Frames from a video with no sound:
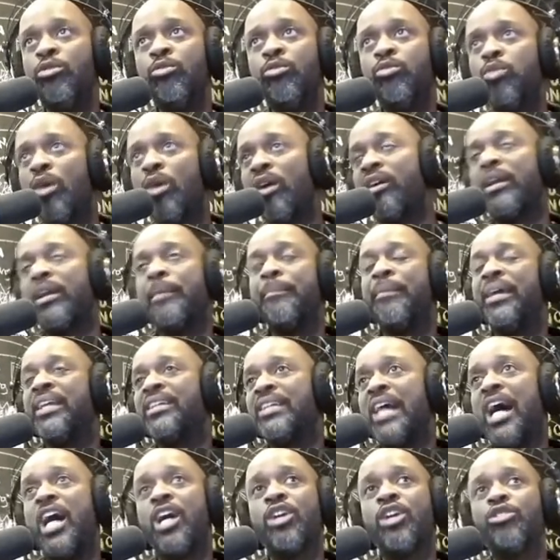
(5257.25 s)
work at
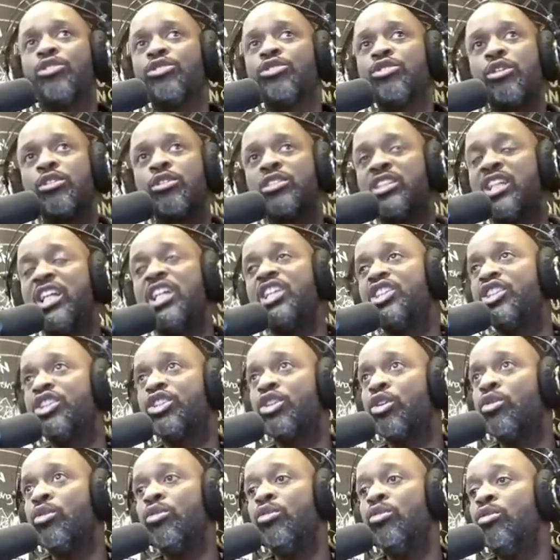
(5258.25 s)
McDonald's or teach
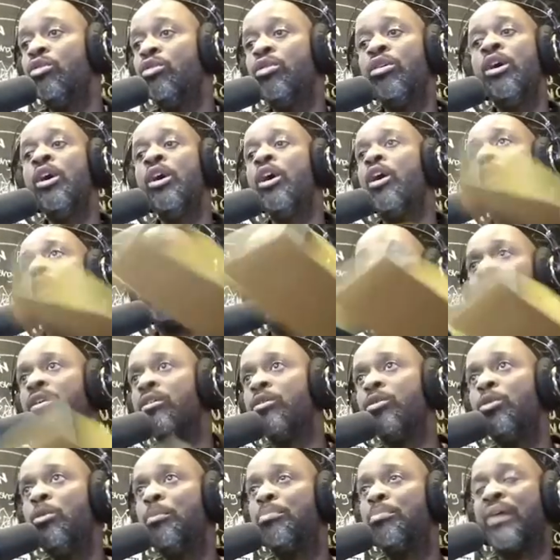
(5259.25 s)
school or
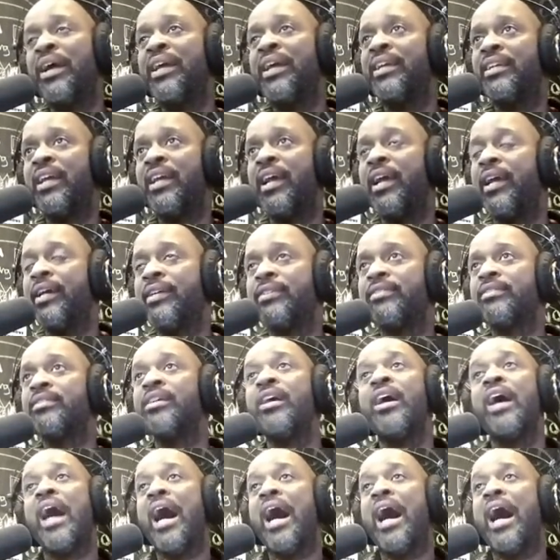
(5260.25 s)
who break dance.